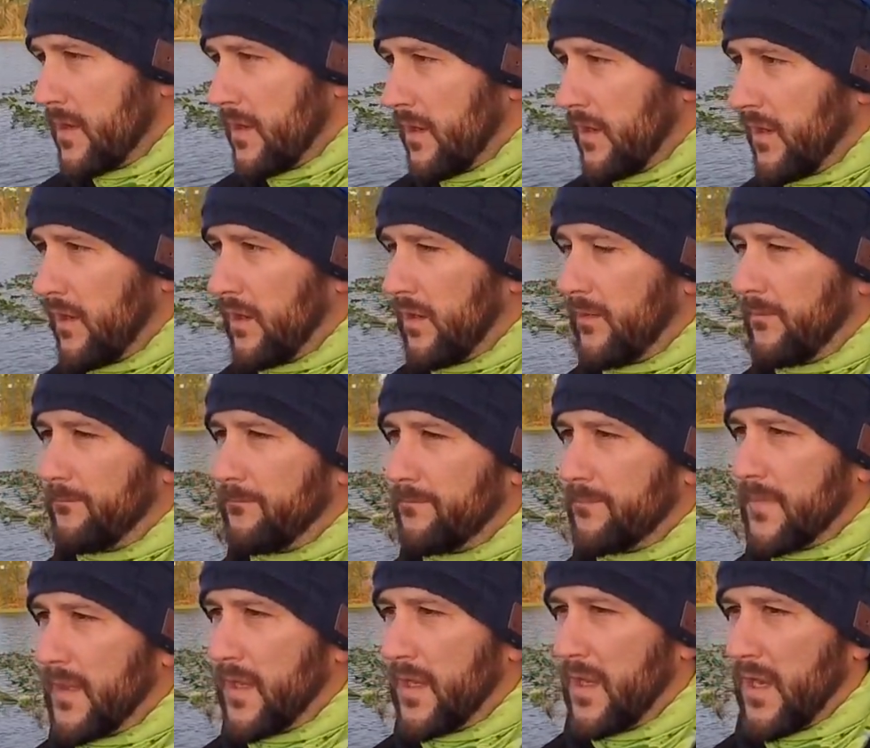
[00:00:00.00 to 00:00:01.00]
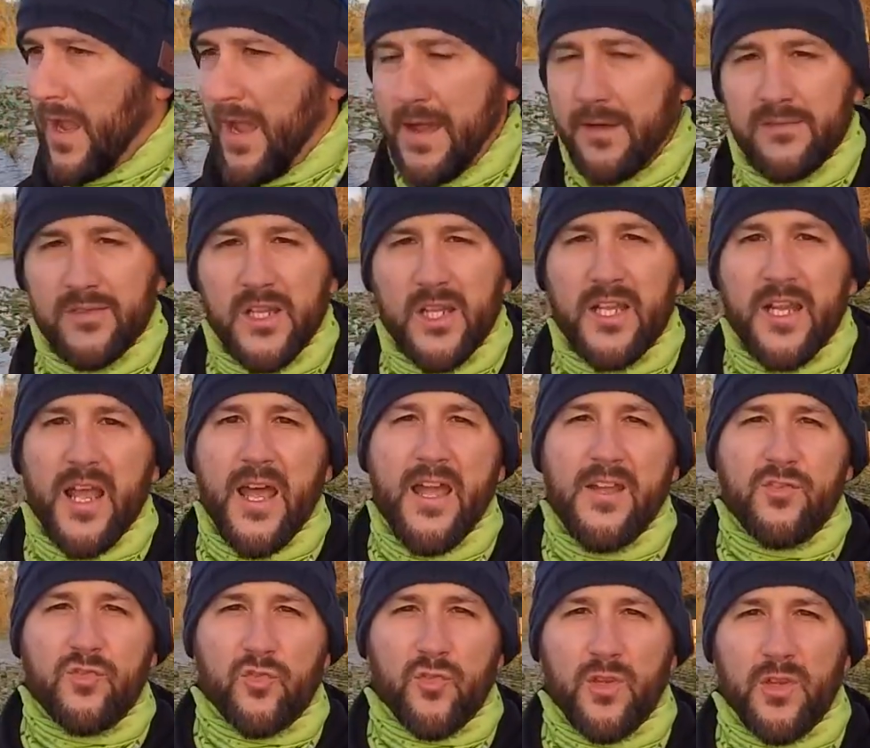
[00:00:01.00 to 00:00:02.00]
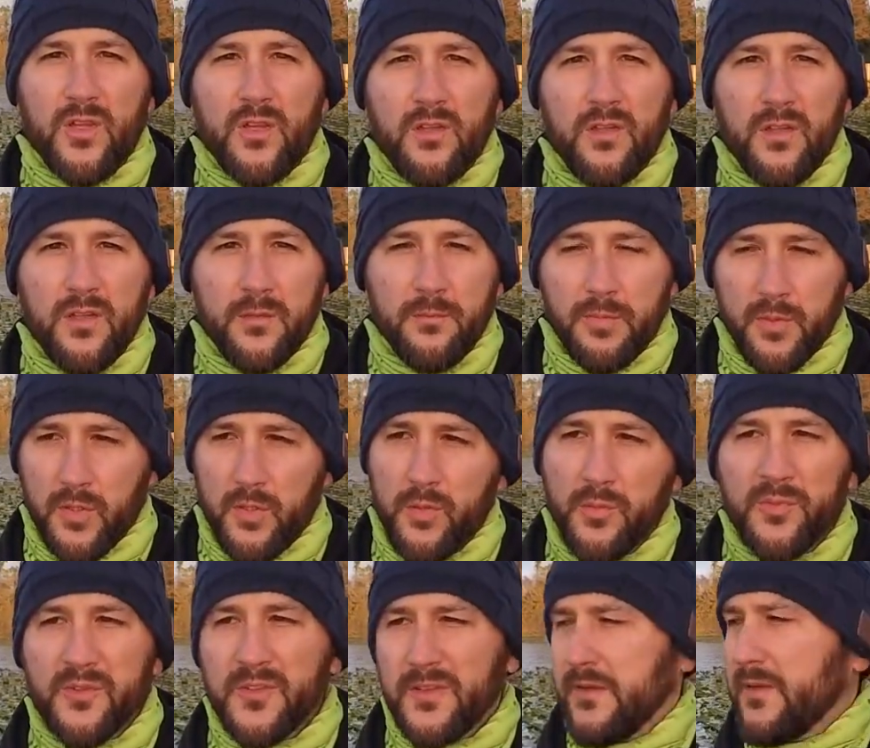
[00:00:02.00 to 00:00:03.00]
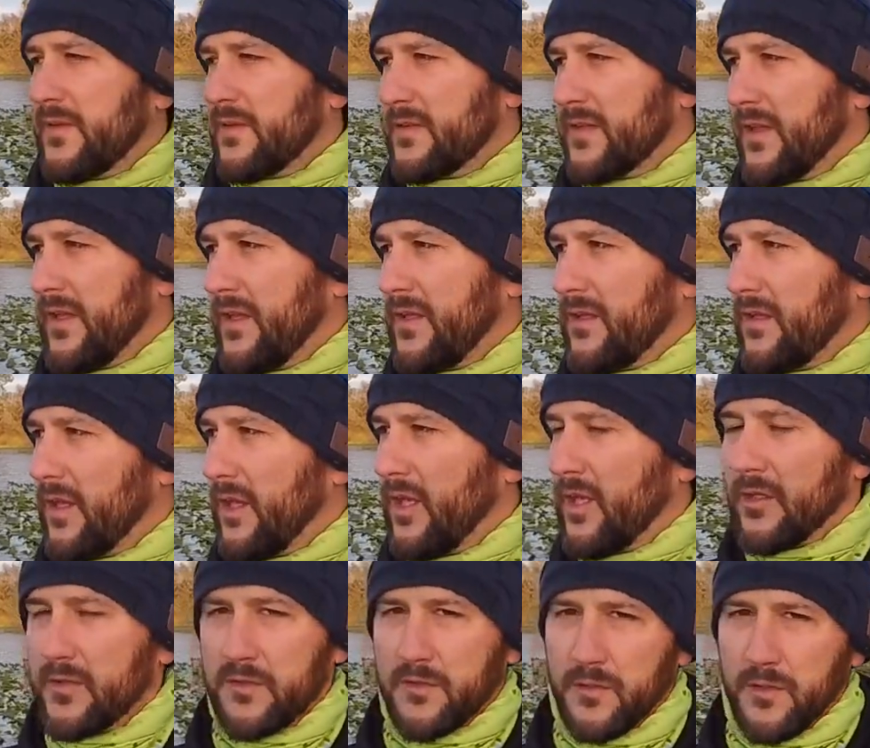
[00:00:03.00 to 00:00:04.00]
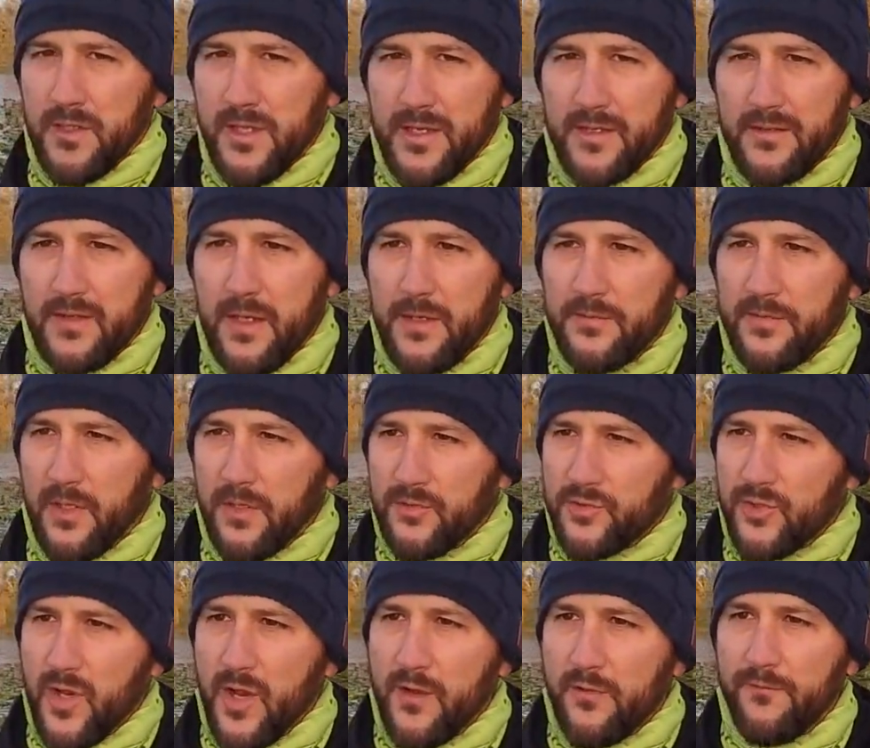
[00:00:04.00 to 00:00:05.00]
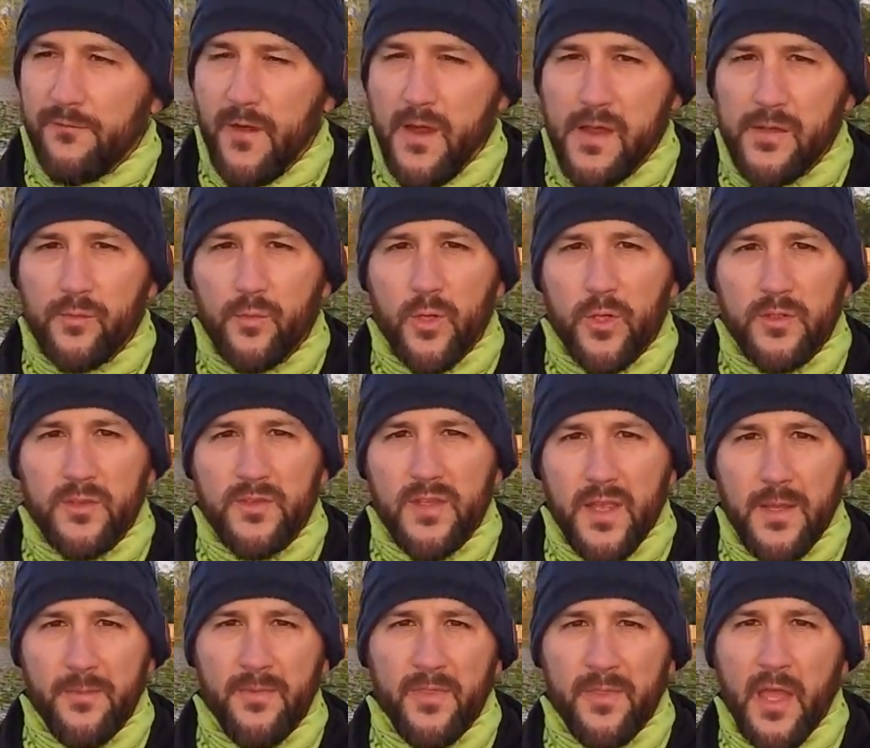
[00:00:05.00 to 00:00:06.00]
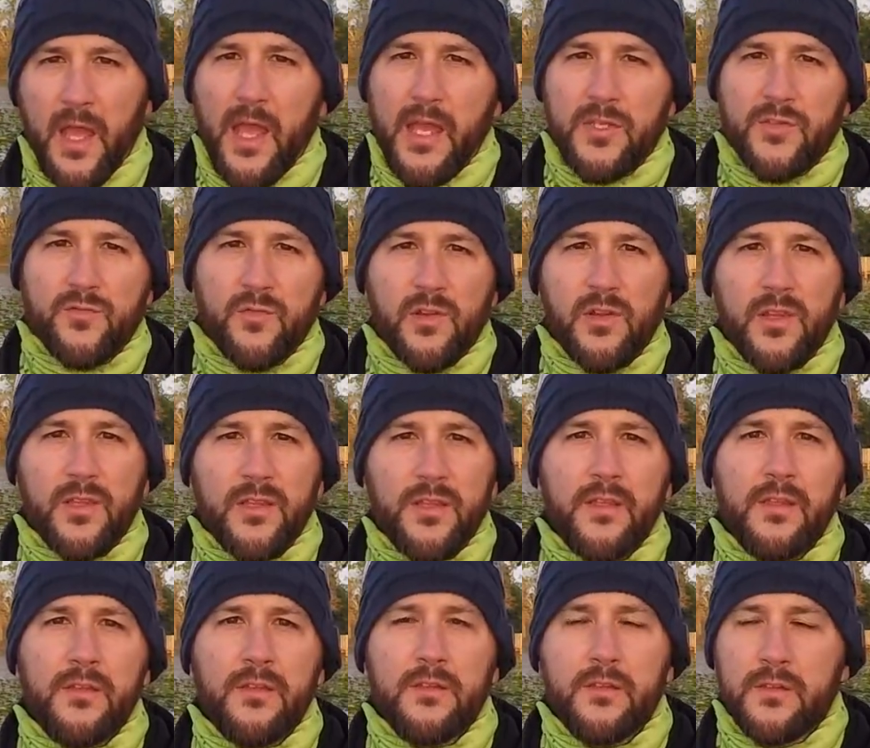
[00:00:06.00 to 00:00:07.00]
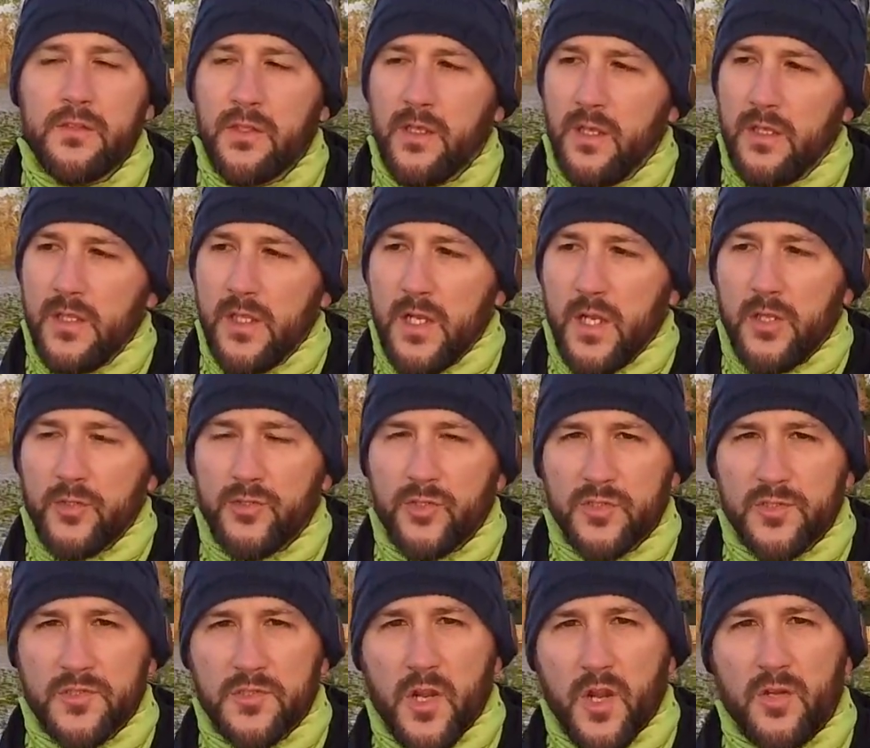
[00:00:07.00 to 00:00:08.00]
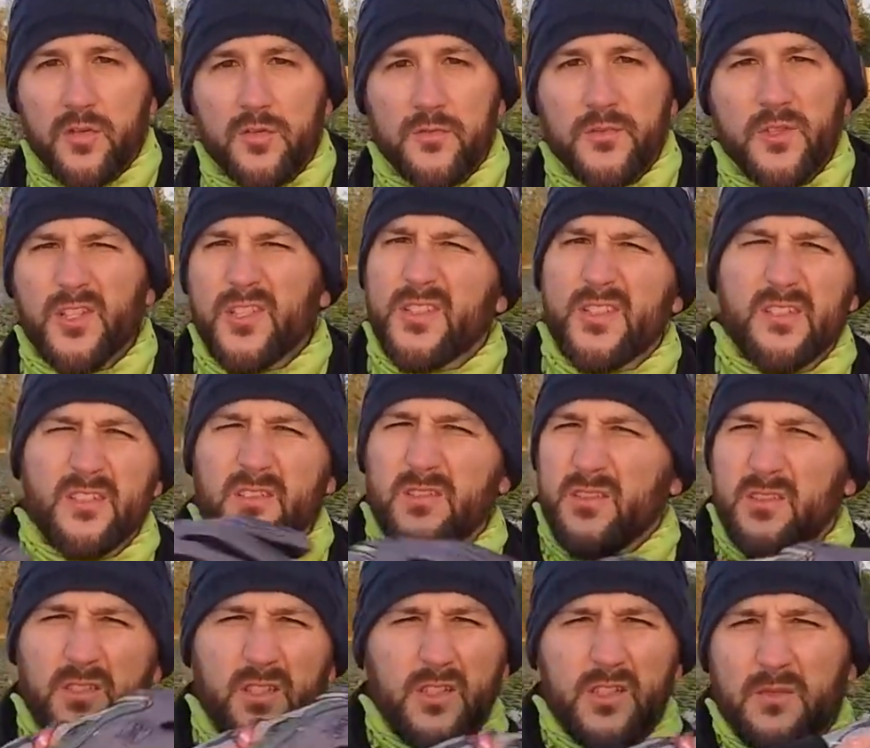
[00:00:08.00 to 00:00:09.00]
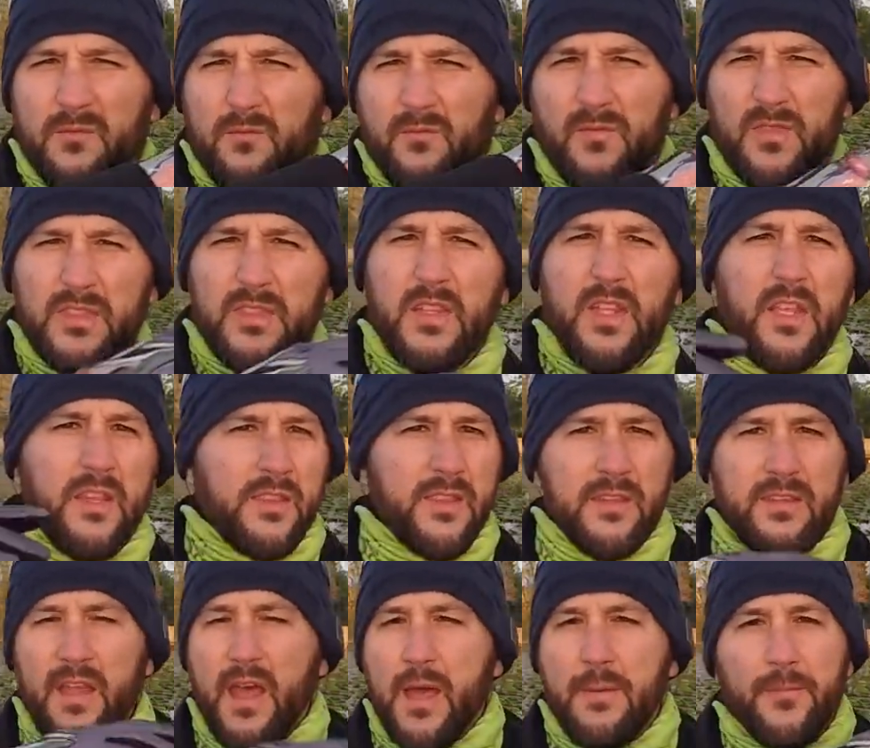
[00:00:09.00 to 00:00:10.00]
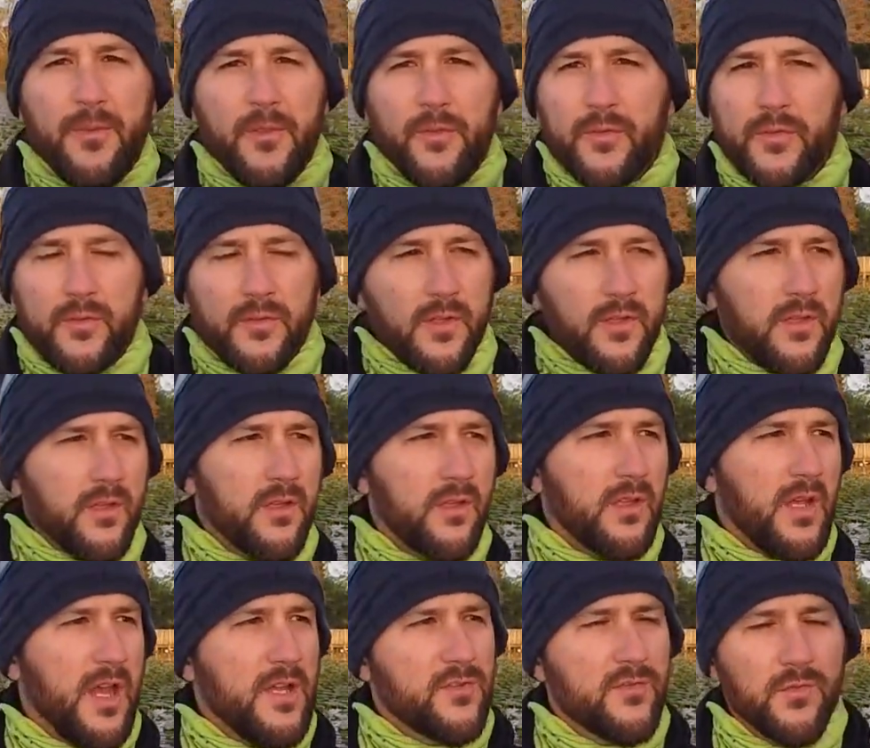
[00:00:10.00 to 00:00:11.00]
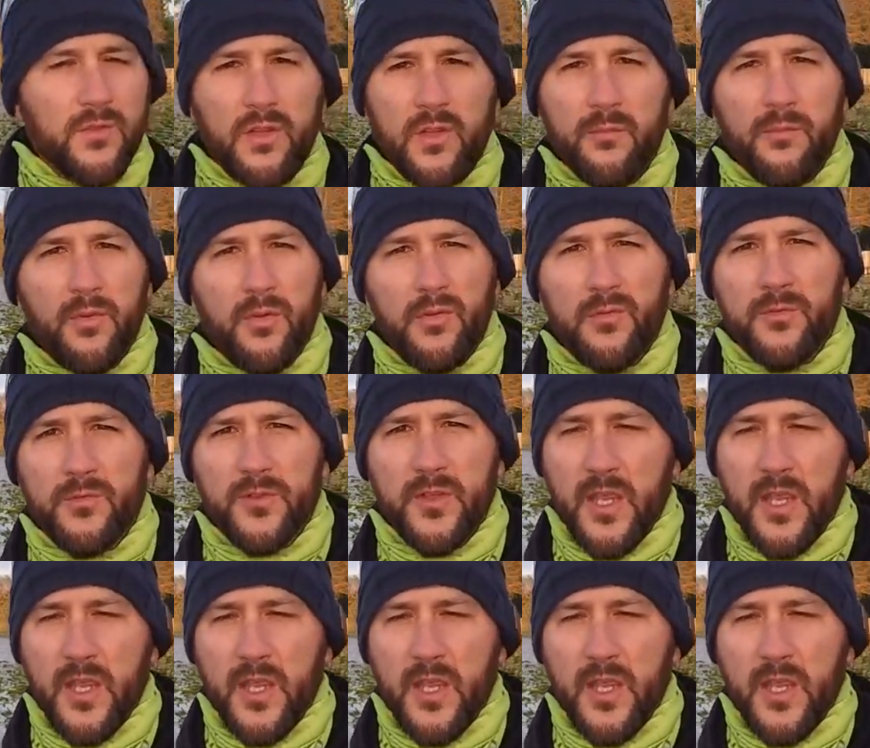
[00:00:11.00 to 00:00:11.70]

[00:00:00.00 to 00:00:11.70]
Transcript: I have a lot of hydrilla blooms in this lake, so a lot of times I'll try to find what depth the hydrilla is, and then I'll just start just tick the top of those hydrilla blooms,